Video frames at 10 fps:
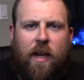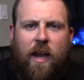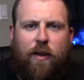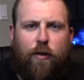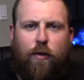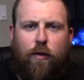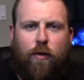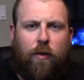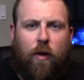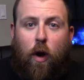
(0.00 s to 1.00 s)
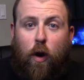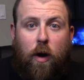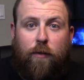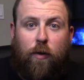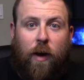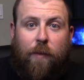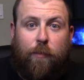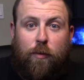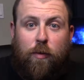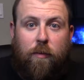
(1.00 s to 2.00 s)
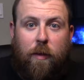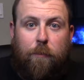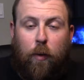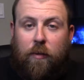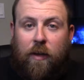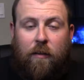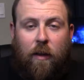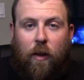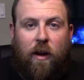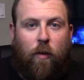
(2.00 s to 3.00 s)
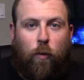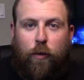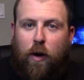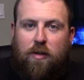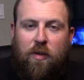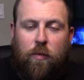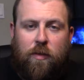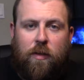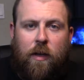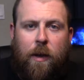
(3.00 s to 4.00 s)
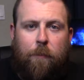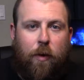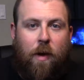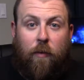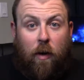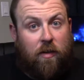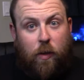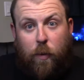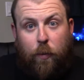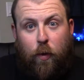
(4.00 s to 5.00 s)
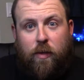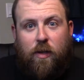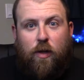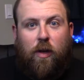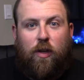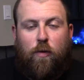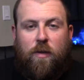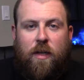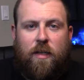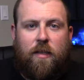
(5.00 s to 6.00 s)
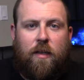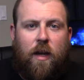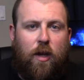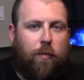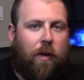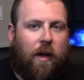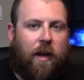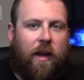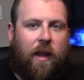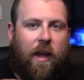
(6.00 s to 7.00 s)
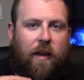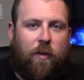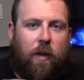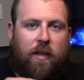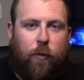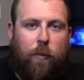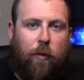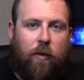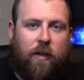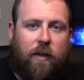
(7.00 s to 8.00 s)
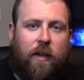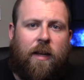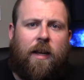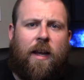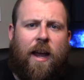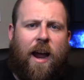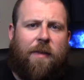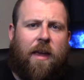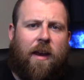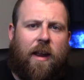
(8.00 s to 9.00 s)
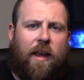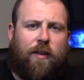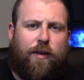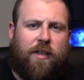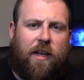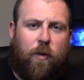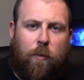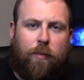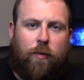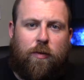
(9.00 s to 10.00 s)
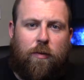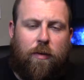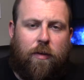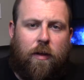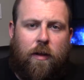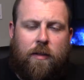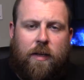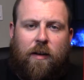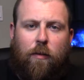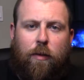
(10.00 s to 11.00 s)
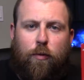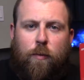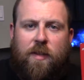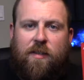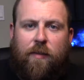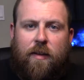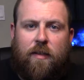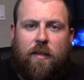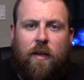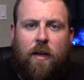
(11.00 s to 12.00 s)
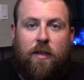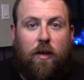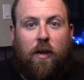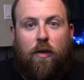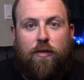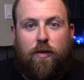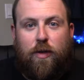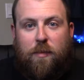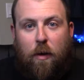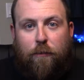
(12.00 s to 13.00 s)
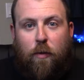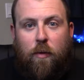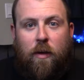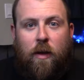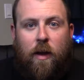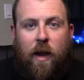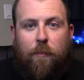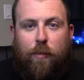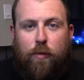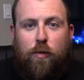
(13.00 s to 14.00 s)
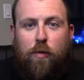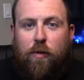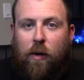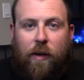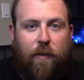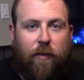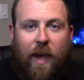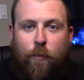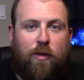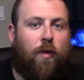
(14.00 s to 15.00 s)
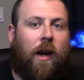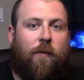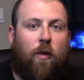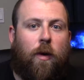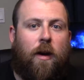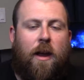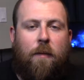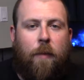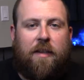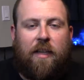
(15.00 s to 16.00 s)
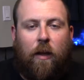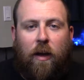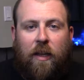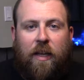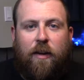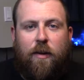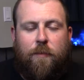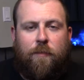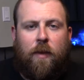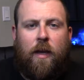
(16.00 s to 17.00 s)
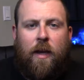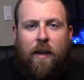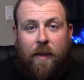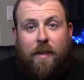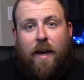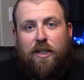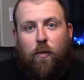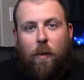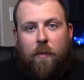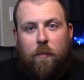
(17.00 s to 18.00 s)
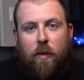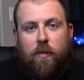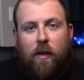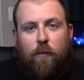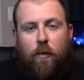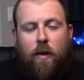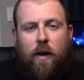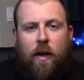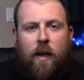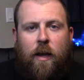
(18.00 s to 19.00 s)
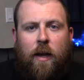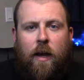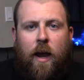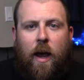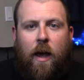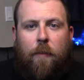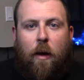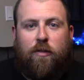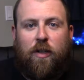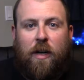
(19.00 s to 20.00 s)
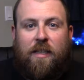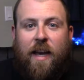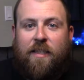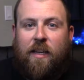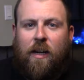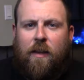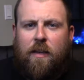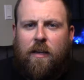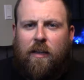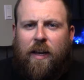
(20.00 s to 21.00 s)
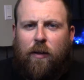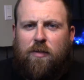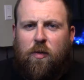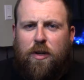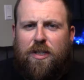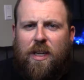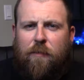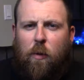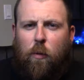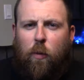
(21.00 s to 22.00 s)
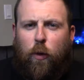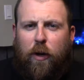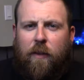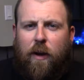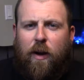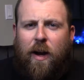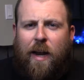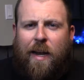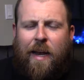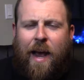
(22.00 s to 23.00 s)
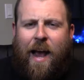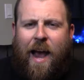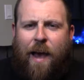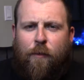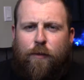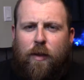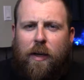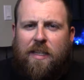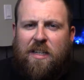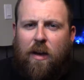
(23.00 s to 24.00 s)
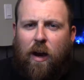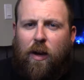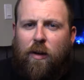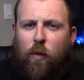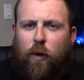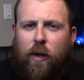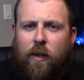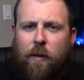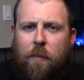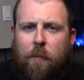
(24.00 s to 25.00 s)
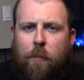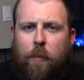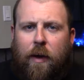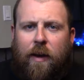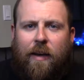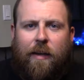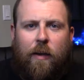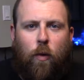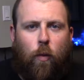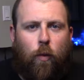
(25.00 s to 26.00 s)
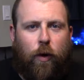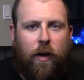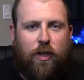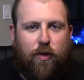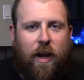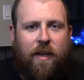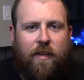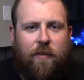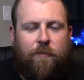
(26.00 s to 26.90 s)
in your car if you don't have Bluetooth built in. A lot of older cars don't, but you have an auxiliary port. You can use this. You plug it into the auxiliary port, and then it turns it into a Bluetooth signal through this device. So you can use your smartphone in Bluetooth. You don't have cables running everywhere. Makes it a lot cleaner. That is actually what I'm going to be using it for. I'm also going to test it on the Nintendo Switch, see if it would work in there. I have a feeling it's not going to work, but we're going to try it.